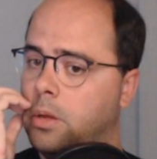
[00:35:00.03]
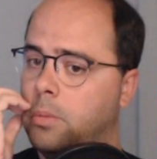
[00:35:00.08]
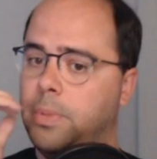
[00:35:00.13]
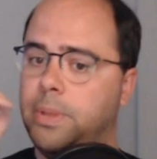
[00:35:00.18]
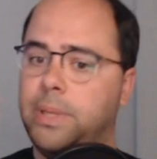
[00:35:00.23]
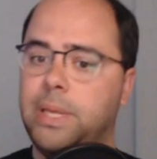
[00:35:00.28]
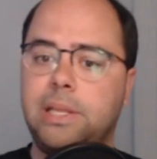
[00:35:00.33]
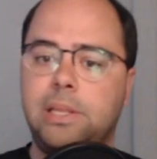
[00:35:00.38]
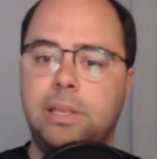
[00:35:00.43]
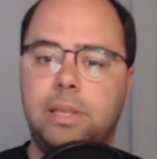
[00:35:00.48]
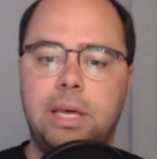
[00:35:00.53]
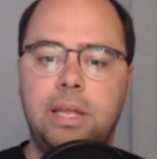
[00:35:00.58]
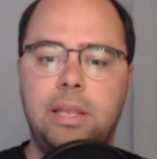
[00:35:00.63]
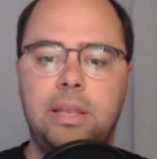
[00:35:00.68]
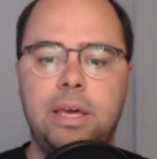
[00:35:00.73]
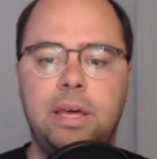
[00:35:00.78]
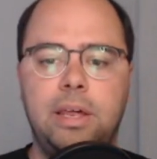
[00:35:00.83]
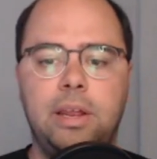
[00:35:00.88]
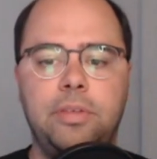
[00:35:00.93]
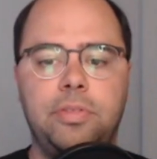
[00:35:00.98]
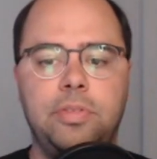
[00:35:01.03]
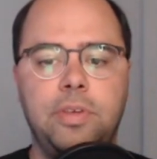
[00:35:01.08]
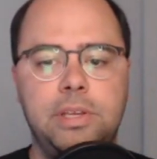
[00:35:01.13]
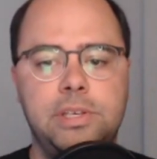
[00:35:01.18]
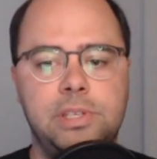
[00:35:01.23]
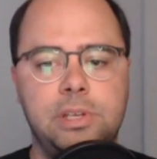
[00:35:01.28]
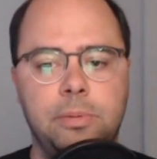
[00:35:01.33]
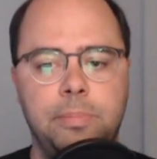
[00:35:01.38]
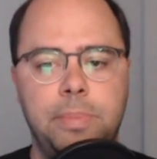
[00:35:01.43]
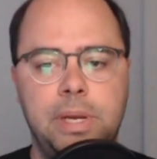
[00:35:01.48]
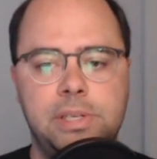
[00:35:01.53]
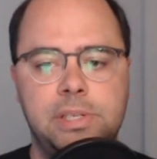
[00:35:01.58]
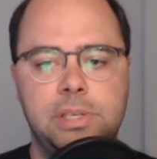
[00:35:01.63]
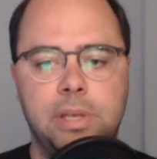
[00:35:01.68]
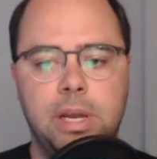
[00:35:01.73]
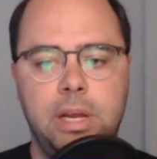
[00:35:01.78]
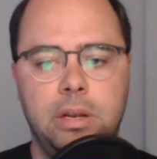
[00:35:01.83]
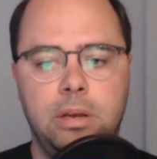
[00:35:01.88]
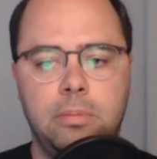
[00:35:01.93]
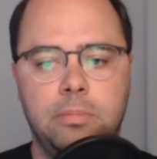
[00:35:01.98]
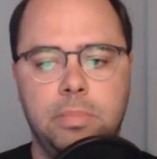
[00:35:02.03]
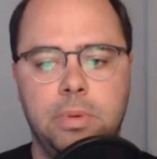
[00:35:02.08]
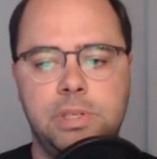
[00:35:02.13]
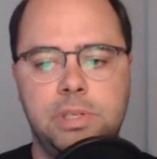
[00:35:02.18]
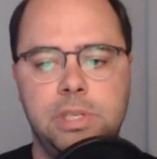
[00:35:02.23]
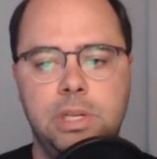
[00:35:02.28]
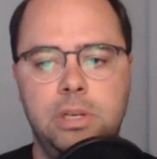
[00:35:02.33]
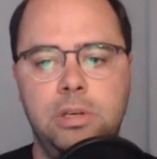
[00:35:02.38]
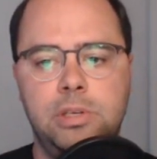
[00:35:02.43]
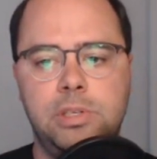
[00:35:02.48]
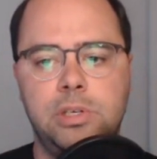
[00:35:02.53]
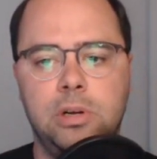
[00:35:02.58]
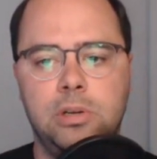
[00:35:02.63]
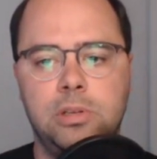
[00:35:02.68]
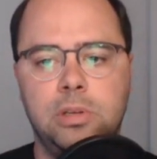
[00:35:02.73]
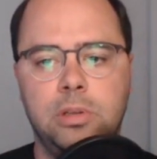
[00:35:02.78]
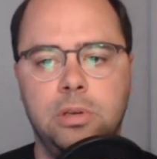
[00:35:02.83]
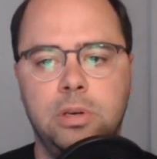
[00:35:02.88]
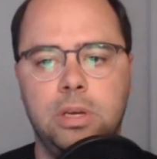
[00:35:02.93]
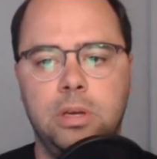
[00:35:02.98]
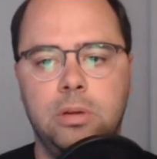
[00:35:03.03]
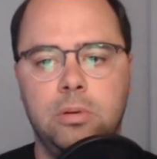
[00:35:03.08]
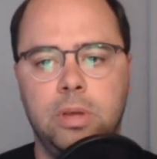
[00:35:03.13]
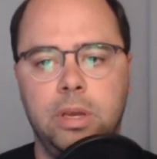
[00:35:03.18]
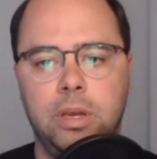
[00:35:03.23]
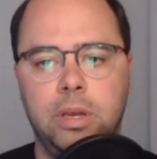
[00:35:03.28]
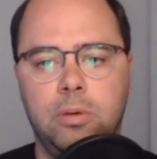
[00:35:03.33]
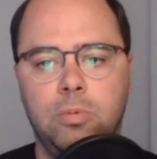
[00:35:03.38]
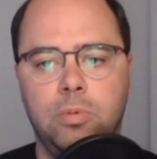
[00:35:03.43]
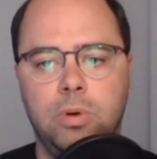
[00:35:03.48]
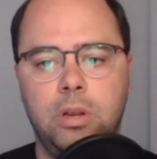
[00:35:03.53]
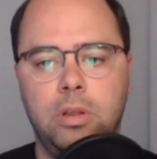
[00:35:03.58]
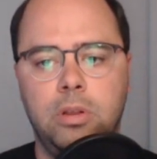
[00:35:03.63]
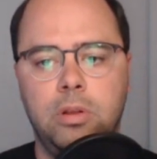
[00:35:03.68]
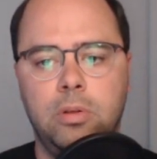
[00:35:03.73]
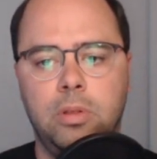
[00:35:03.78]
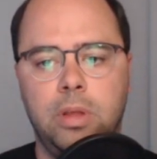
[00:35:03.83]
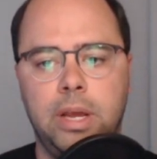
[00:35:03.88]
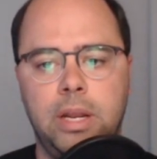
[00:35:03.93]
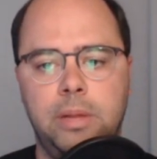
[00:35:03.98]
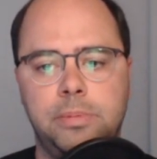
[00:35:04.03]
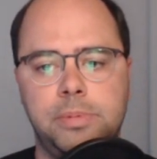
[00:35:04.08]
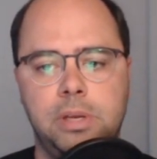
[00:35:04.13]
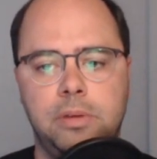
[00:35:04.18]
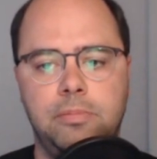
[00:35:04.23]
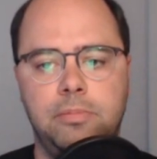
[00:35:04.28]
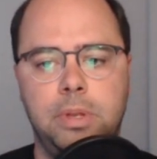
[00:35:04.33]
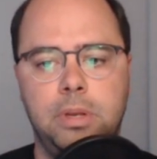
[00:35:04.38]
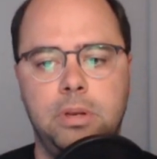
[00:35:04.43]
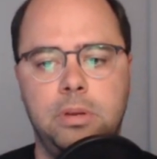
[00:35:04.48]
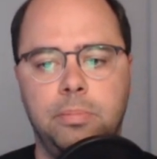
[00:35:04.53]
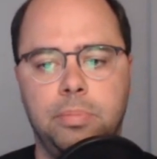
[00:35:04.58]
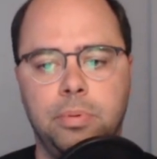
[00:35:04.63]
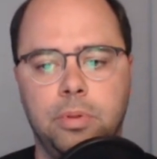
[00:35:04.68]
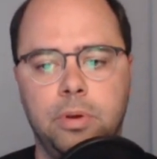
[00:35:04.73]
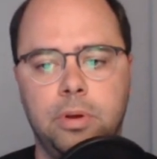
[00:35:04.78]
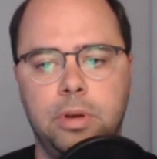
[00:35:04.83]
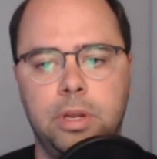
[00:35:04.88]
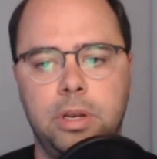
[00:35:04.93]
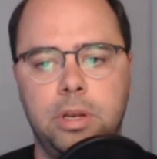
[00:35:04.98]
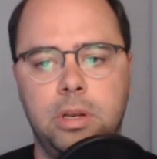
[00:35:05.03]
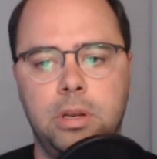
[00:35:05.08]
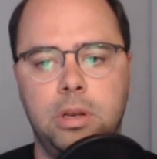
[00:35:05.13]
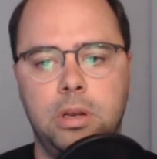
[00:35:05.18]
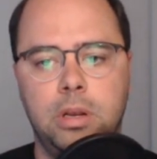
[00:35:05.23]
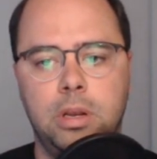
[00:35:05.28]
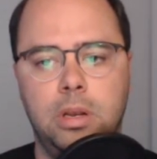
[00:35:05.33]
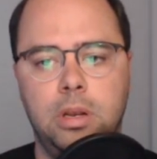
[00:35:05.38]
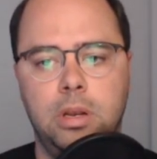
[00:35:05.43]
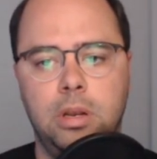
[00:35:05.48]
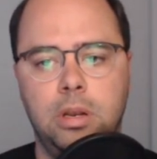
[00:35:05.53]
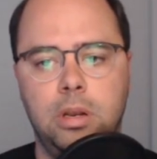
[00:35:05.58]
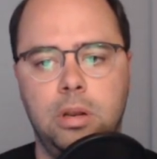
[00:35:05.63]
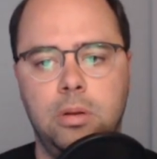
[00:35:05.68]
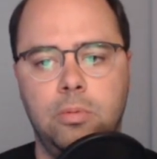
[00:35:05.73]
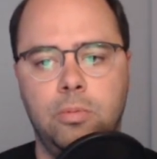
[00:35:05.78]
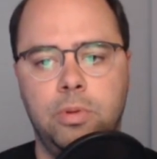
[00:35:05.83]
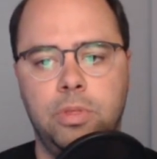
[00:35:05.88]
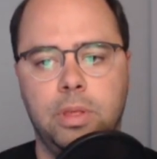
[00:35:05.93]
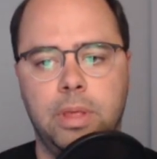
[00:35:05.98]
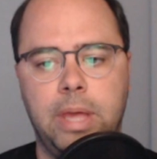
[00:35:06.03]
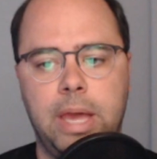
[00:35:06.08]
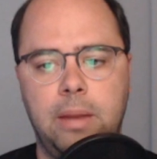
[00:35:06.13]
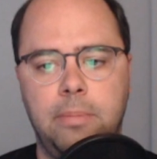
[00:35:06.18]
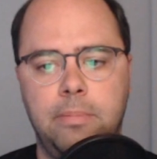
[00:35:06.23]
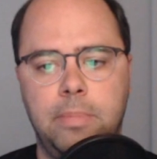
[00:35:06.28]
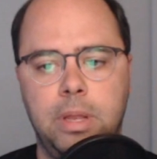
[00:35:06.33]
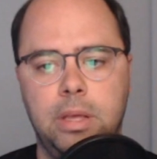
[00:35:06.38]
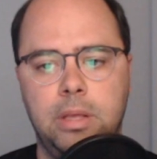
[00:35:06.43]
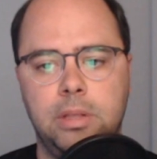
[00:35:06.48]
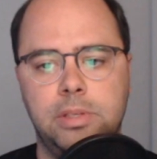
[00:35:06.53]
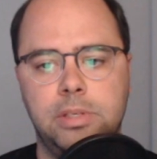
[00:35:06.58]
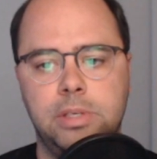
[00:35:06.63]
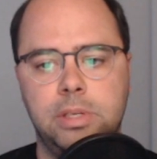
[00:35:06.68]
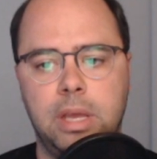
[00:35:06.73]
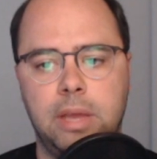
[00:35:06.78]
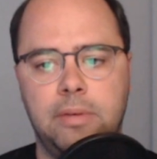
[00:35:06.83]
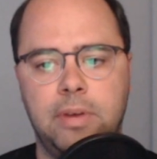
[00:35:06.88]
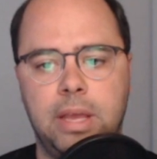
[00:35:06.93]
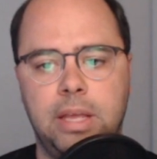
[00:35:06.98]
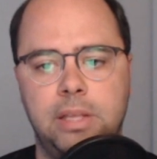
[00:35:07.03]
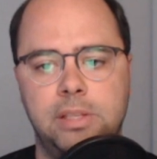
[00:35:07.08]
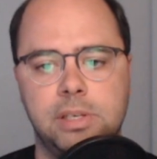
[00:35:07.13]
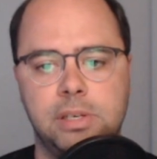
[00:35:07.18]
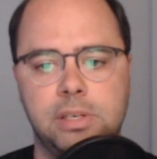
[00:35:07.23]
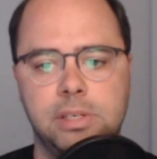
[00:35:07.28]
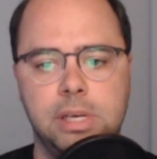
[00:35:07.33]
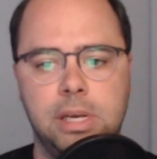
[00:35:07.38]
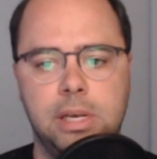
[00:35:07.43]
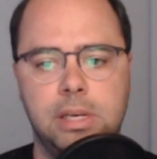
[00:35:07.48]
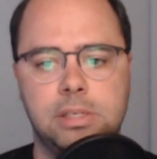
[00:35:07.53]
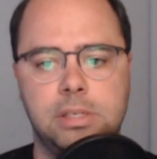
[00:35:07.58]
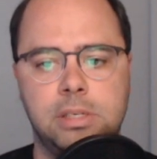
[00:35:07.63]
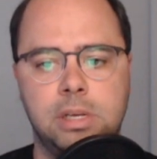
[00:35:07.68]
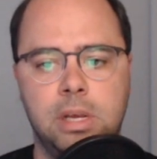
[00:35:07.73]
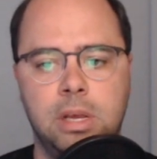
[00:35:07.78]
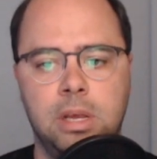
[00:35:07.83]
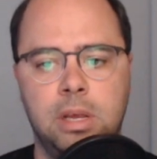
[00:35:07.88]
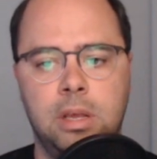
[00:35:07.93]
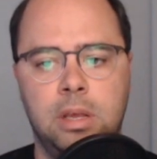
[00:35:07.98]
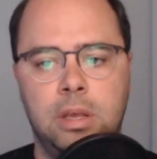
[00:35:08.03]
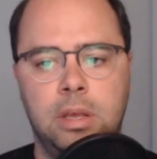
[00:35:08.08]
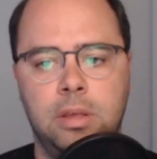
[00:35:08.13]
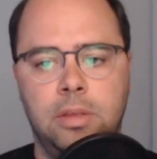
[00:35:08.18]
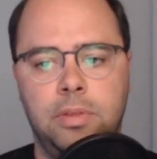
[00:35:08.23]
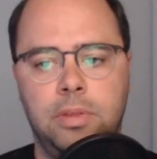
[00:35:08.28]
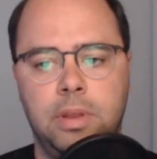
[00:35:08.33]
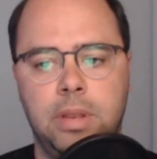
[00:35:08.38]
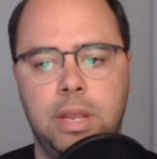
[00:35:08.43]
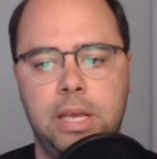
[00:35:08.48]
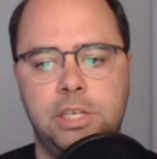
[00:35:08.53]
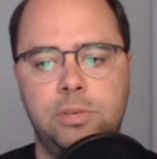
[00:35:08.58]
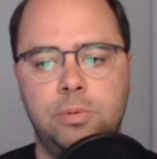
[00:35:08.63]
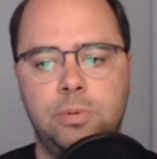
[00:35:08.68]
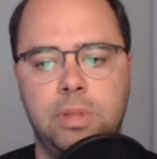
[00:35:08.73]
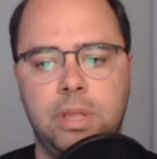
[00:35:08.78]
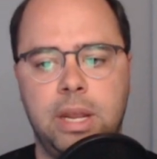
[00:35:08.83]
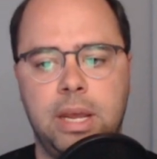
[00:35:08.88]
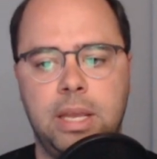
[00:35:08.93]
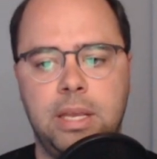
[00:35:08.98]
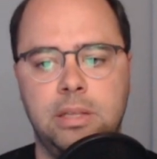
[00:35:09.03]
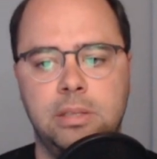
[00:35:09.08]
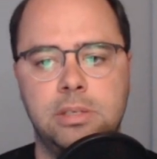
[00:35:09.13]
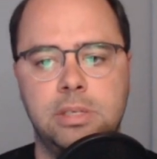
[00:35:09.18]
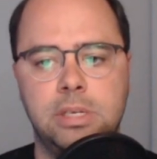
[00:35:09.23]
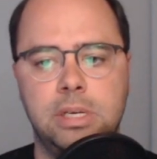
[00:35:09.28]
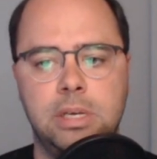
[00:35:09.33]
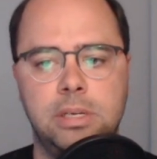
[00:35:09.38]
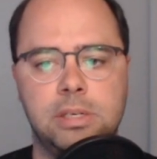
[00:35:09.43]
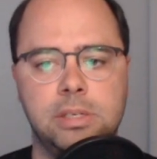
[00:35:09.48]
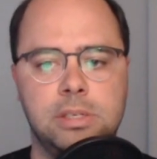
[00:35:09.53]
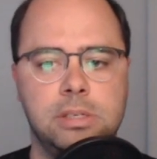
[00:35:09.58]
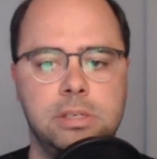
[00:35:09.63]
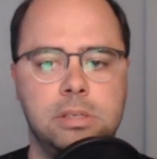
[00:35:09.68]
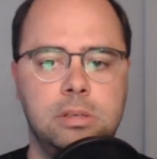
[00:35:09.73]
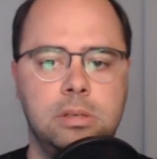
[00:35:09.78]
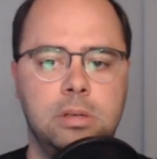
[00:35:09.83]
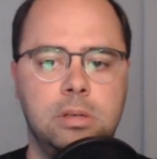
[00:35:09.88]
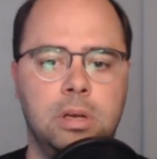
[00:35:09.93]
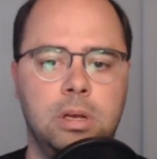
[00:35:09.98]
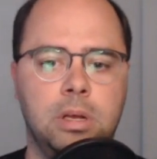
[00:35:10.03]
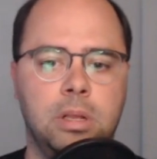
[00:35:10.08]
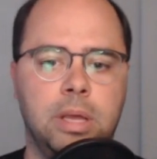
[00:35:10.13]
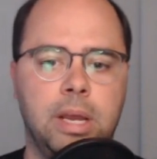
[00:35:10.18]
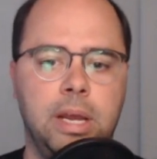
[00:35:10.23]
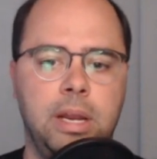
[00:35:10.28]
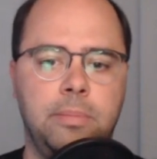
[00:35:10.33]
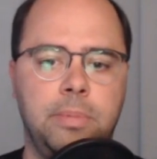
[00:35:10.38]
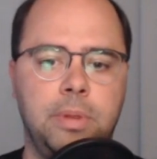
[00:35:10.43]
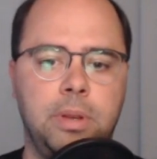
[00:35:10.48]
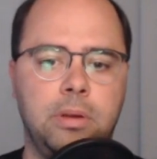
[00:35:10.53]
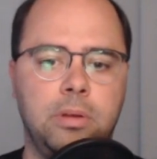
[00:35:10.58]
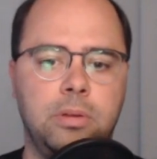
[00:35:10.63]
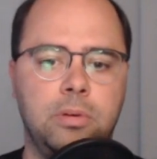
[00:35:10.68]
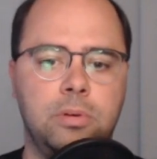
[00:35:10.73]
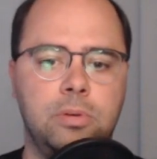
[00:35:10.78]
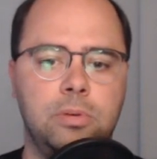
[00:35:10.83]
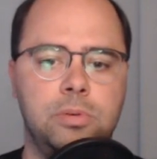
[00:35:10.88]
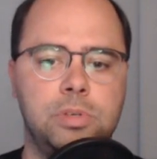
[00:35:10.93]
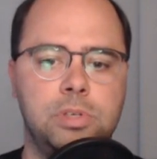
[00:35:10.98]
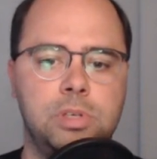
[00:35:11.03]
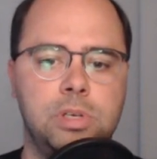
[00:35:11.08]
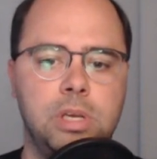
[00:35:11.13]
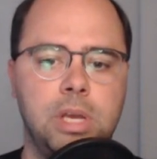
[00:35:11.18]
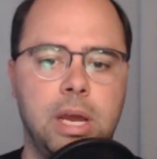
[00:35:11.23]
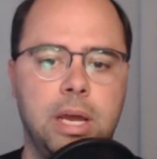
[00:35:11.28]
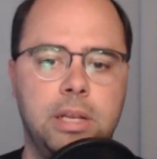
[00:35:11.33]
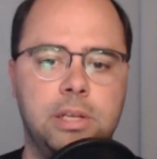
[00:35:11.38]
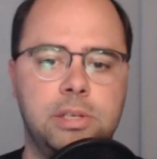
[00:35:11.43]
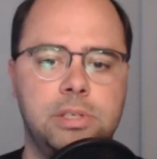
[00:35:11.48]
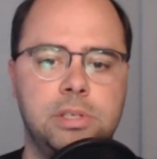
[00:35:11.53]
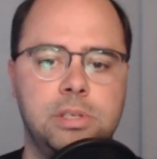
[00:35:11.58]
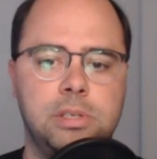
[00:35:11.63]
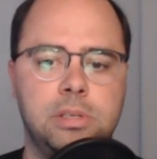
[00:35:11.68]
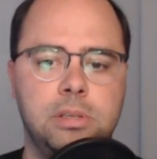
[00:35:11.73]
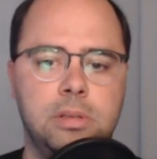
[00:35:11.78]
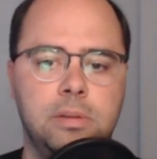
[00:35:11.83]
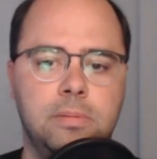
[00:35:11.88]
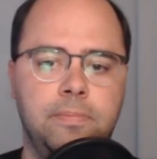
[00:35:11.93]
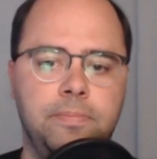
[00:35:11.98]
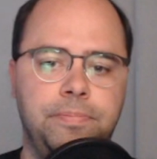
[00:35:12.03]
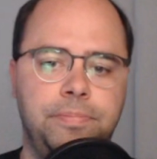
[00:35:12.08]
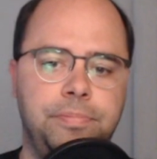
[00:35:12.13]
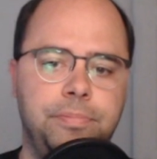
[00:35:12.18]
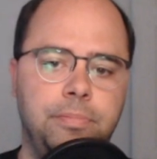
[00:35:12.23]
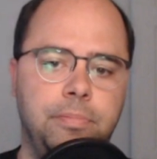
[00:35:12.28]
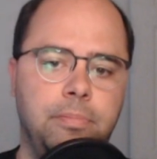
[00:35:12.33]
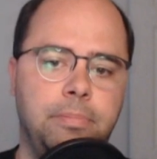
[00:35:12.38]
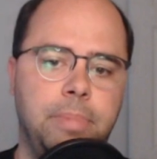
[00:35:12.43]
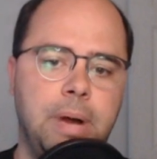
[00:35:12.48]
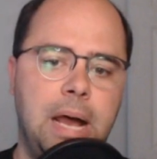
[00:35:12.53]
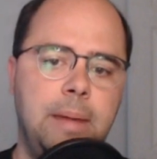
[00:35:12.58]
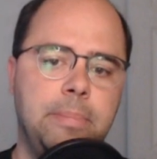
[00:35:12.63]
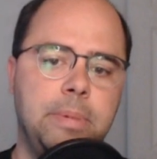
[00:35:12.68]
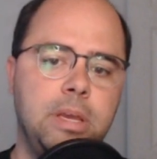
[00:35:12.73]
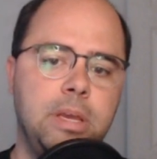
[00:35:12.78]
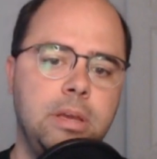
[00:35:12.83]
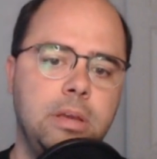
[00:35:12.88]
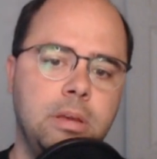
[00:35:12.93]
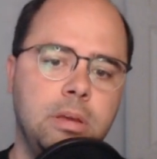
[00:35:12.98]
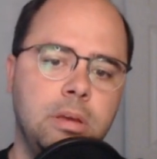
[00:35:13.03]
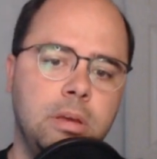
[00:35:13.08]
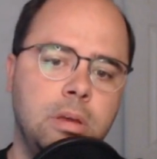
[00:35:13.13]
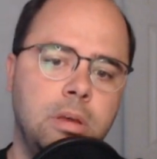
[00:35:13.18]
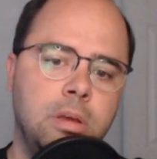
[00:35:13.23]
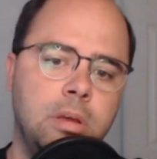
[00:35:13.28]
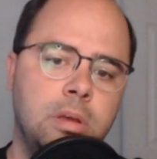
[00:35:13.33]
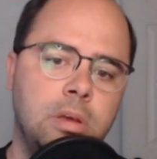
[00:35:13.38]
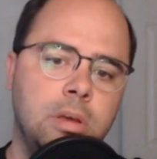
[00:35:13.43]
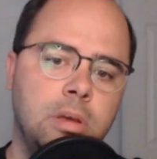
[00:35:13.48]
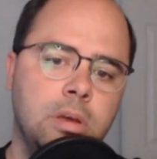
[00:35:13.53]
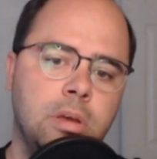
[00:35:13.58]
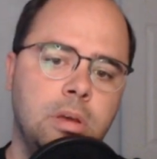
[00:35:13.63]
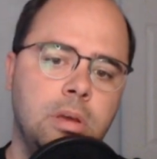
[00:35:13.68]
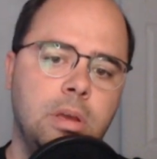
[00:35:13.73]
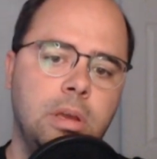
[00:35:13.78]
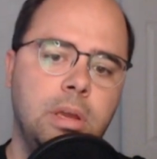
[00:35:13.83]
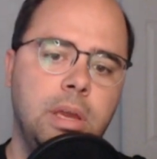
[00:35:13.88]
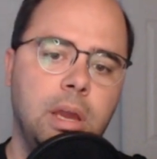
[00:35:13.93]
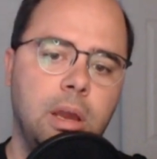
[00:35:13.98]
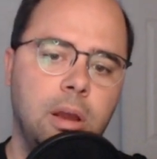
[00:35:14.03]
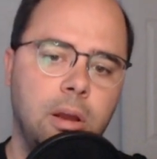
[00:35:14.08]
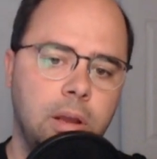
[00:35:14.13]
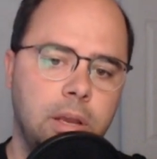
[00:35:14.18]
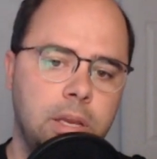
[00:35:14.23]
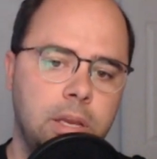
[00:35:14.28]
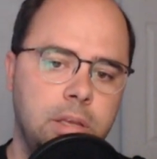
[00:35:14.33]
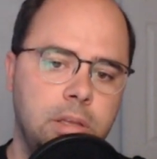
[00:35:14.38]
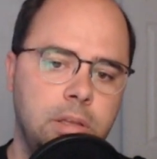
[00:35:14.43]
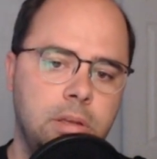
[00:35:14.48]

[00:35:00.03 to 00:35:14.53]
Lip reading: But that I think is their best lineup, because then you start to look at like what other lineups have been deployed with a lot of minutes and have had success. The next one that I can see is a lineup that includes Giannis, Bobby, Gary,